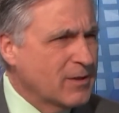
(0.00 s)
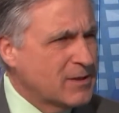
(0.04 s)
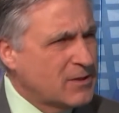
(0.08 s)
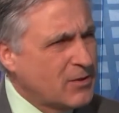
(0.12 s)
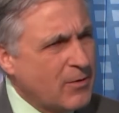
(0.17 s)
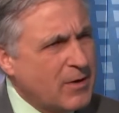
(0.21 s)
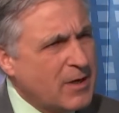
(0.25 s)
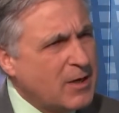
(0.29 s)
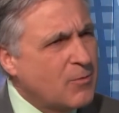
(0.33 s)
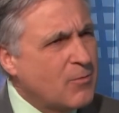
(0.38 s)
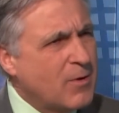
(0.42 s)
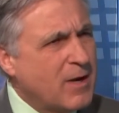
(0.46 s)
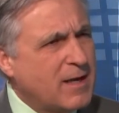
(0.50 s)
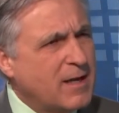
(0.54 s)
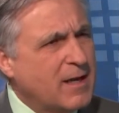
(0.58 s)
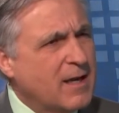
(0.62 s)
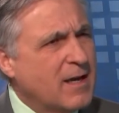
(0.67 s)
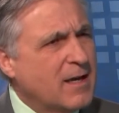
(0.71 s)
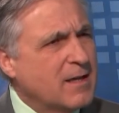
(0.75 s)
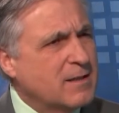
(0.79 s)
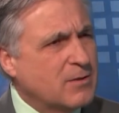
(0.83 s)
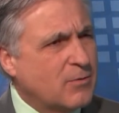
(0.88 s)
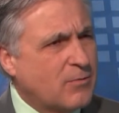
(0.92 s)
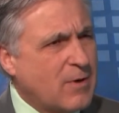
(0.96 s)
Is there any way
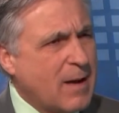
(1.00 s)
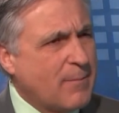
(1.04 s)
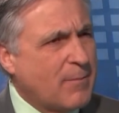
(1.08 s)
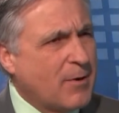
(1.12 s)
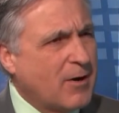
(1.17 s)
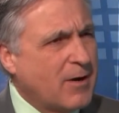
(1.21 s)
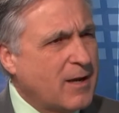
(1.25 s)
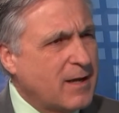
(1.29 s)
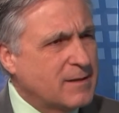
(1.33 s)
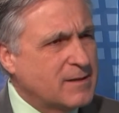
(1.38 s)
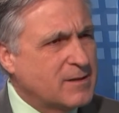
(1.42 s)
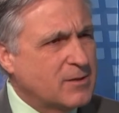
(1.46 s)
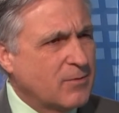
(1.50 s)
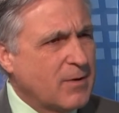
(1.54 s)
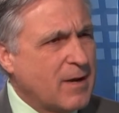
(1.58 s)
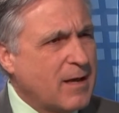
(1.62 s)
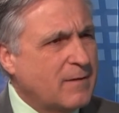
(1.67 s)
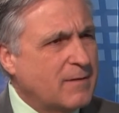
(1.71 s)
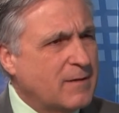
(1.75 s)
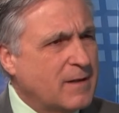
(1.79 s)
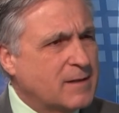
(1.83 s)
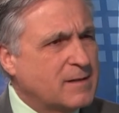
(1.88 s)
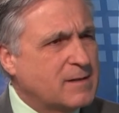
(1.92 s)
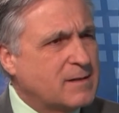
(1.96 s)
to wrap our heads
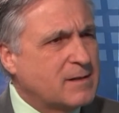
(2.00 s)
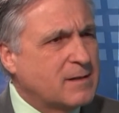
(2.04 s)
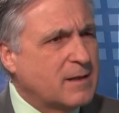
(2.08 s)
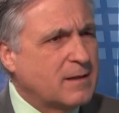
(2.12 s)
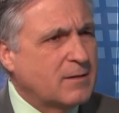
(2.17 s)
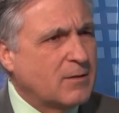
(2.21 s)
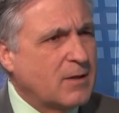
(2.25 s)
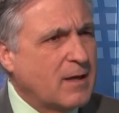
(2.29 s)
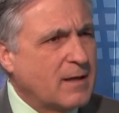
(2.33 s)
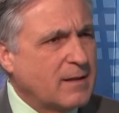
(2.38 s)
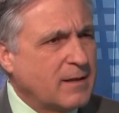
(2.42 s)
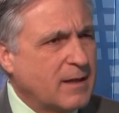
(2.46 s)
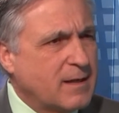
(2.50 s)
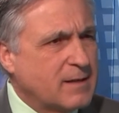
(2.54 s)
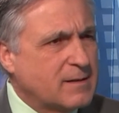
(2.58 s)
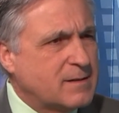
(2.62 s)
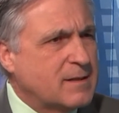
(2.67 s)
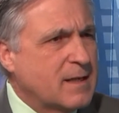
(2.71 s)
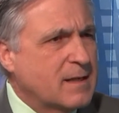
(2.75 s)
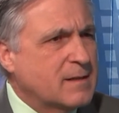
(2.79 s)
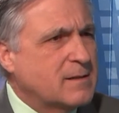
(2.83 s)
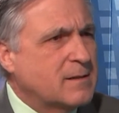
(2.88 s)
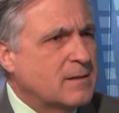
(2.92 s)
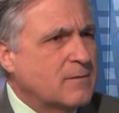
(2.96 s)
around this and, and get a
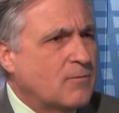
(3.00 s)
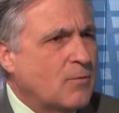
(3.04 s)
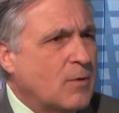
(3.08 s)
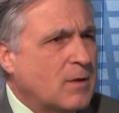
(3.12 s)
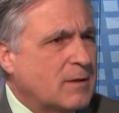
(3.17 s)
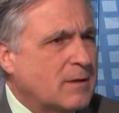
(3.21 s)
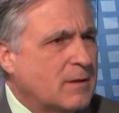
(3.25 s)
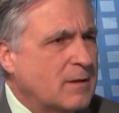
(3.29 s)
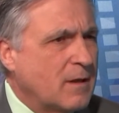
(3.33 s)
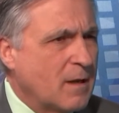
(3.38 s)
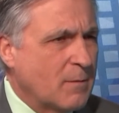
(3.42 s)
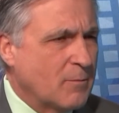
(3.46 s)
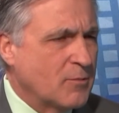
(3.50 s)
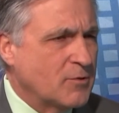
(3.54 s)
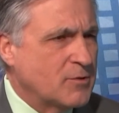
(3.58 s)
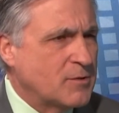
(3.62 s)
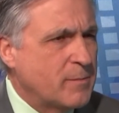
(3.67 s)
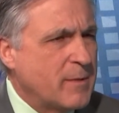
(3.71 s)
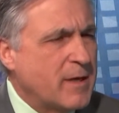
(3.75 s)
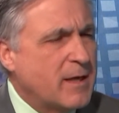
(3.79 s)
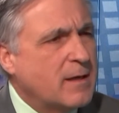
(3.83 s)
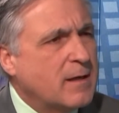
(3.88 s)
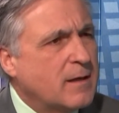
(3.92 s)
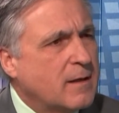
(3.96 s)
sense of what the numbers
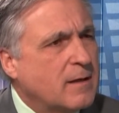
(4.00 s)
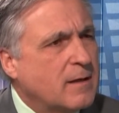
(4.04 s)
mean?